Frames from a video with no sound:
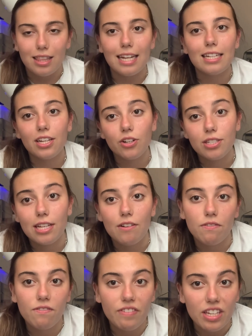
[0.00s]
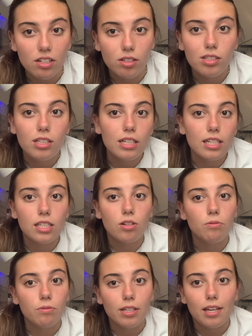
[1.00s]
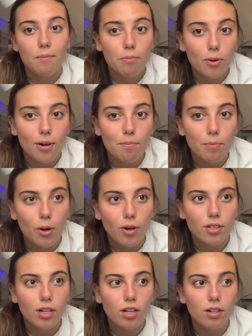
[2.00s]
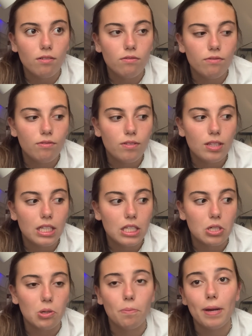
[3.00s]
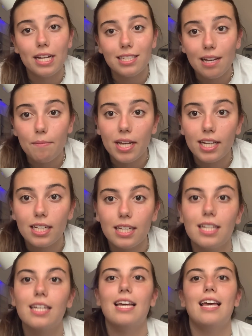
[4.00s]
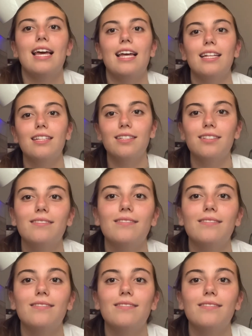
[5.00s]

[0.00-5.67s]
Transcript: letting yourself feel is a really important part of this whole pandemic. And